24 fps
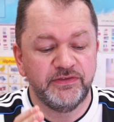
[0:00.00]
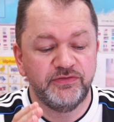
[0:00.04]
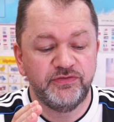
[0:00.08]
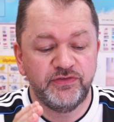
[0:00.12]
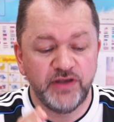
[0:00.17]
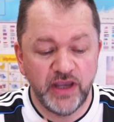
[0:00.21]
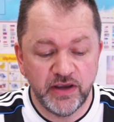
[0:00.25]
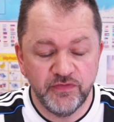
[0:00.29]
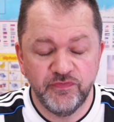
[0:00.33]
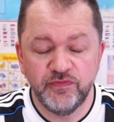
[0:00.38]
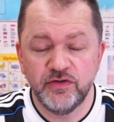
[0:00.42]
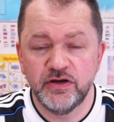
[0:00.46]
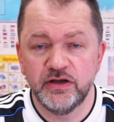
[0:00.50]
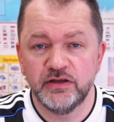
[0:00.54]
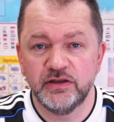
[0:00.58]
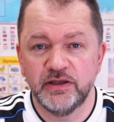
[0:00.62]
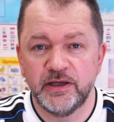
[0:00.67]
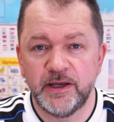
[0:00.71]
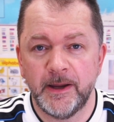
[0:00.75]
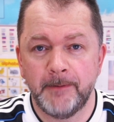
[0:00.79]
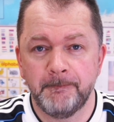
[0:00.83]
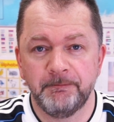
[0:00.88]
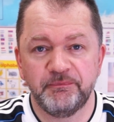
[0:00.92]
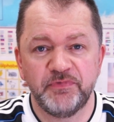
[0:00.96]

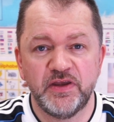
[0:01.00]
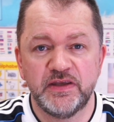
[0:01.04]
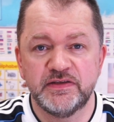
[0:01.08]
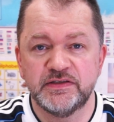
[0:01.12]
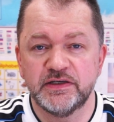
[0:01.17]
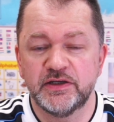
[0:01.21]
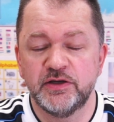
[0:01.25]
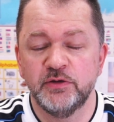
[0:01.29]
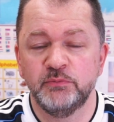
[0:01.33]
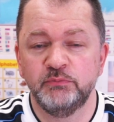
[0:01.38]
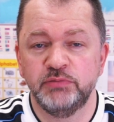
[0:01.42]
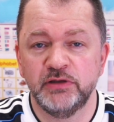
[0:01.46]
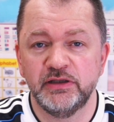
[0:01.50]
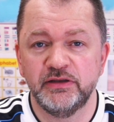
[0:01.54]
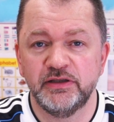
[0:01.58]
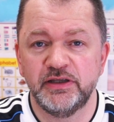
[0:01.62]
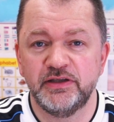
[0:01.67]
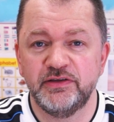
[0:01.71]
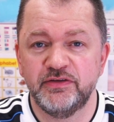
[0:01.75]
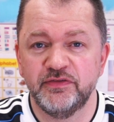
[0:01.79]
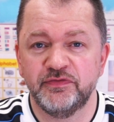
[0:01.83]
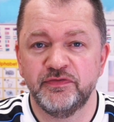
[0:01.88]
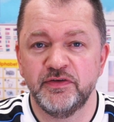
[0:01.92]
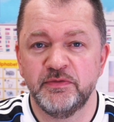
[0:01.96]
Definitely, it's
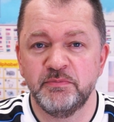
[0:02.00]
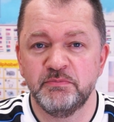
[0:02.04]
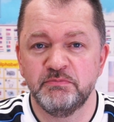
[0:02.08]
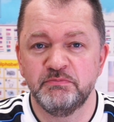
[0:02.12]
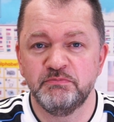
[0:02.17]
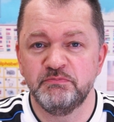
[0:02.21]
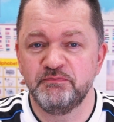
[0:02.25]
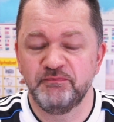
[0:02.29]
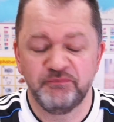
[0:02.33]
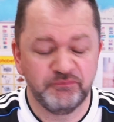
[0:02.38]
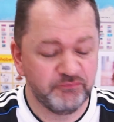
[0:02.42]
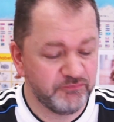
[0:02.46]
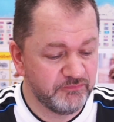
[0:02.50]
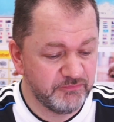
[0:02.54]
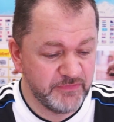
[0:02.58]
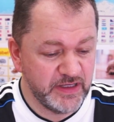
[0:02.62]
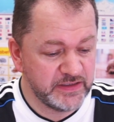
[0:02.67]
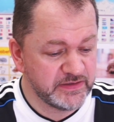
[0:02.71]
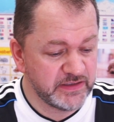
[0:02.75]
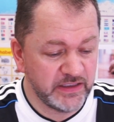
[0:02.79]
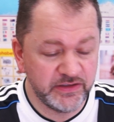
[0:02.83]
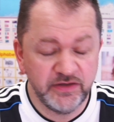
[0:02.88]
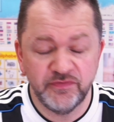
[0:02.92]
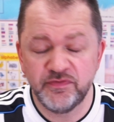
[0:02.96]

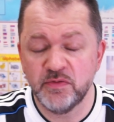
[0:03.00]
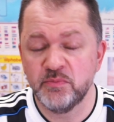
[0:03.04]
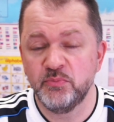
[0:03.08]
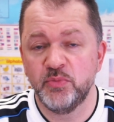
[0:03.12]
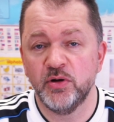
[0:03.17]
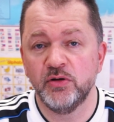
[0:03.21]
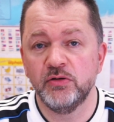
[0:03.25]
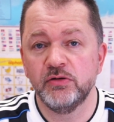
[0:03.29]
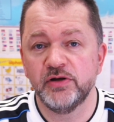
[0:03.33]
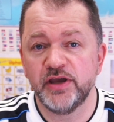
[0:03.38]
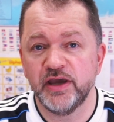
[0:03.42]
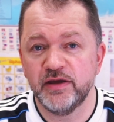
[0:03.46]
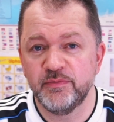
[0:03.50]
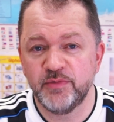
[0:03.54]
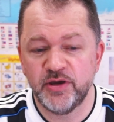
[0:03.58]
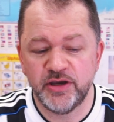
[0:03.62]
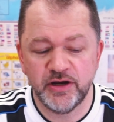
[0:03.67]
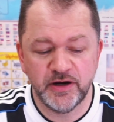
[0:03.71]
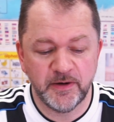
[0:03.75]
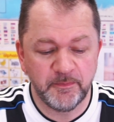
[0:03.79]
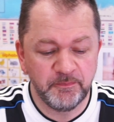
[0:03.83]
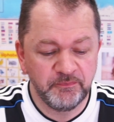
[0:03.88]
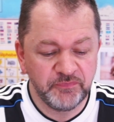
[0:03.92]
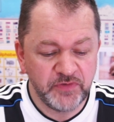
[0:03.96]
a different ball game
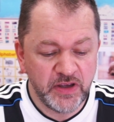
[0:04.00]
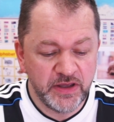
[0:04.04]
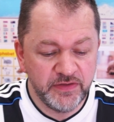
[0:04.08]
here.